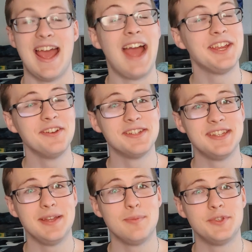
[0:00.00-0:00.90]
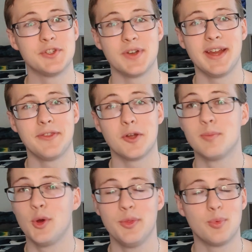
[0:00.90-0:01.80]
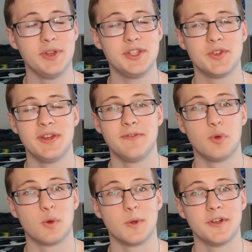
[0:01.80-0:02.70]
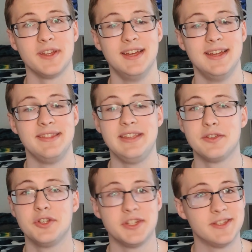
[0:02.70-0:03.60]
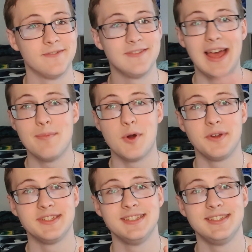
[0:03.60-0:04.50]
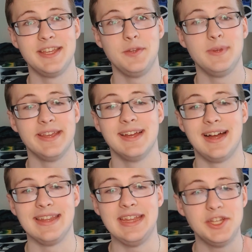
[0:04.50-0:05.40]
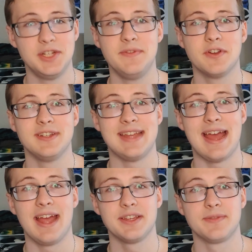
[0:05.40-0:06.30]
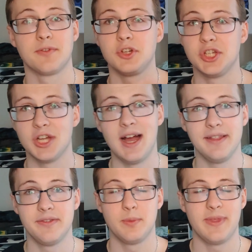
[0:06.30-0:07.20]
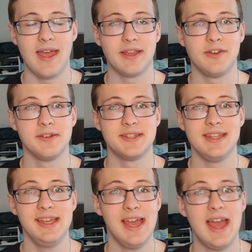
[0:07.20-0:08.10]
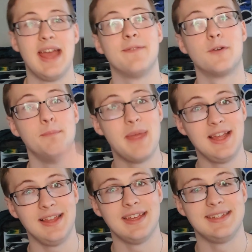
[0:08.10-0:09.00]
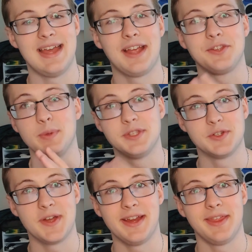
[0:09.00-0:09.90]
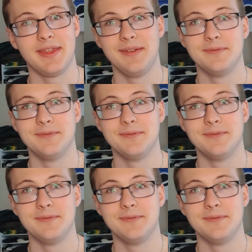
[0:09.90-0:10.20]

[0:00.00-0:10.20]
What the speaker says: Accuracy and strength are both pretty straightforward. These are just the flat bonuses that you get on each of your attacks for shots with accuracy and for melee attacks with strength.